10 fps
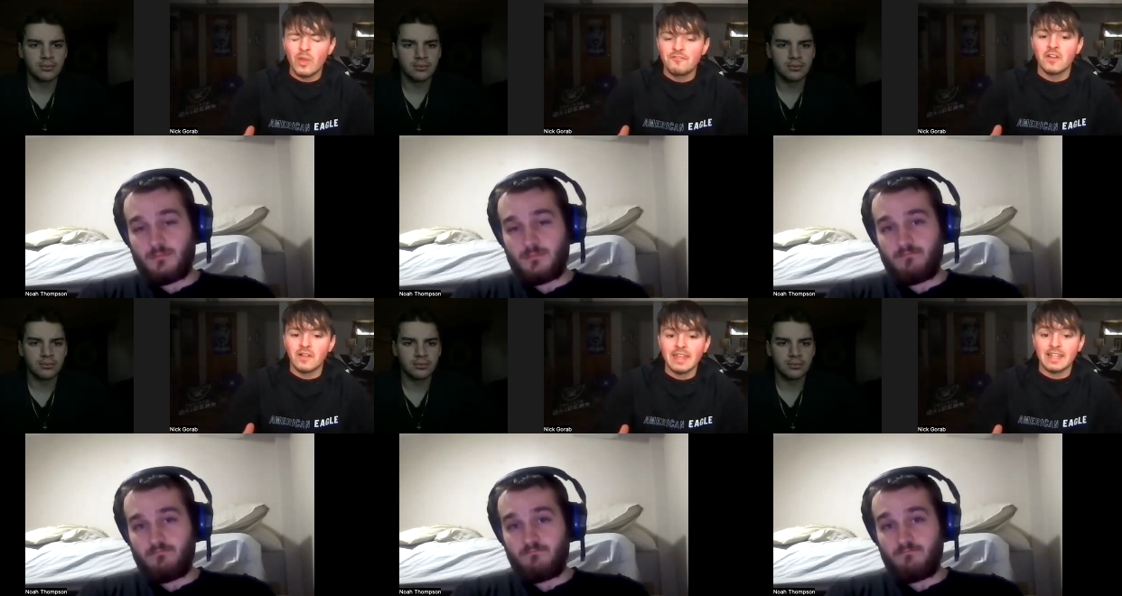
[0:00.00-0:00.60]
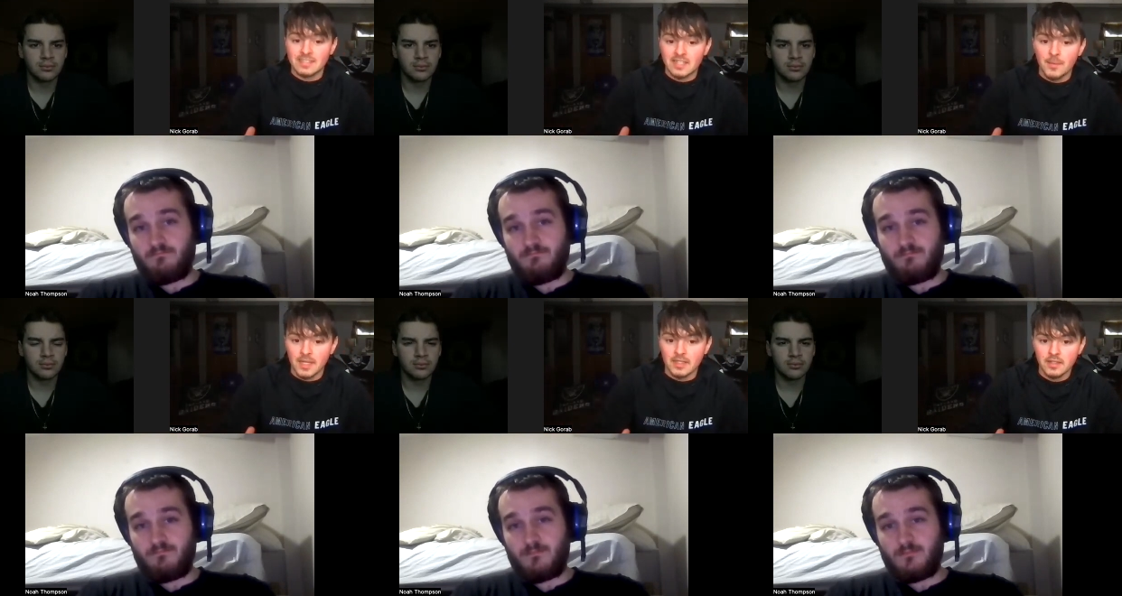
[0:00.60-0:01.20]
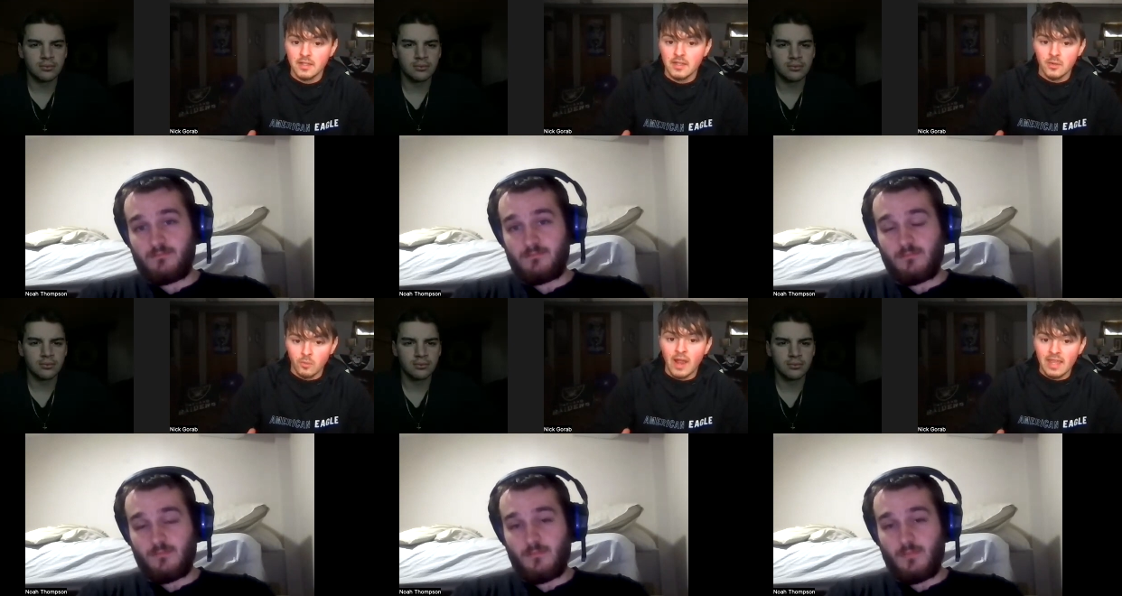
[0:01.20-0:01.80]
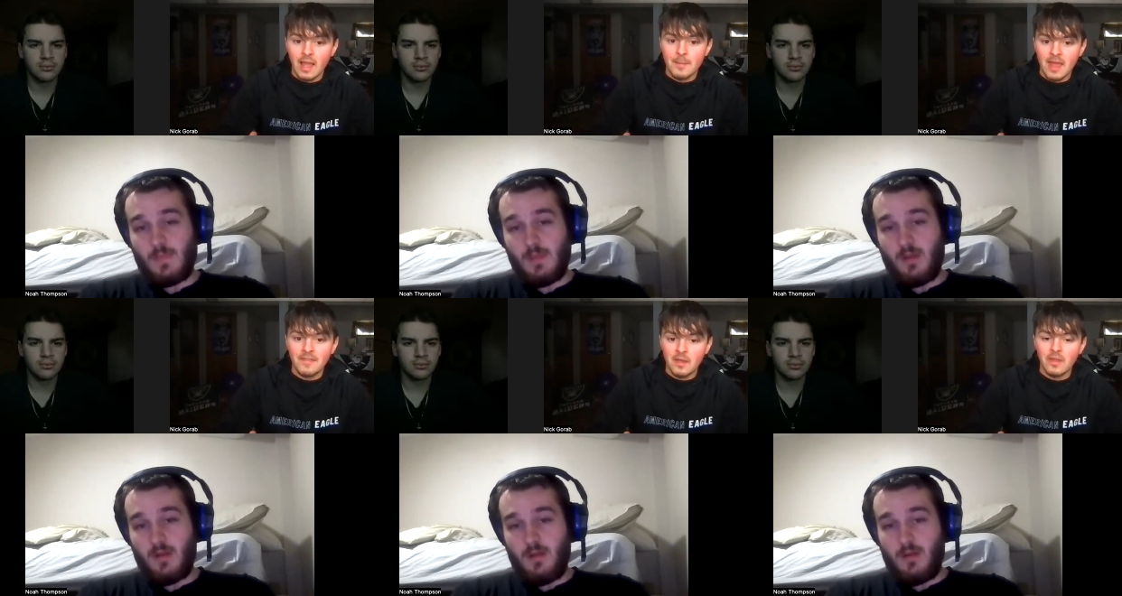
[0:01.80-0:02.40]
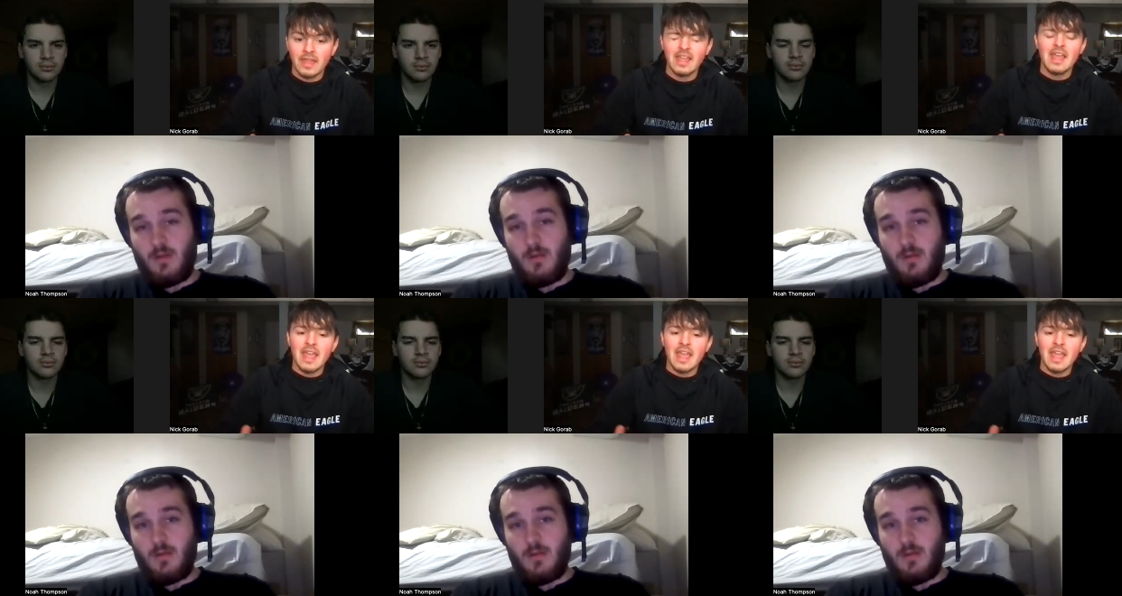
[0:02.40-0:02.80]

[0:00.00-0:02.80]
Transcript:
Speaker 1: We feel like it's coming, right? I mean, I think, like,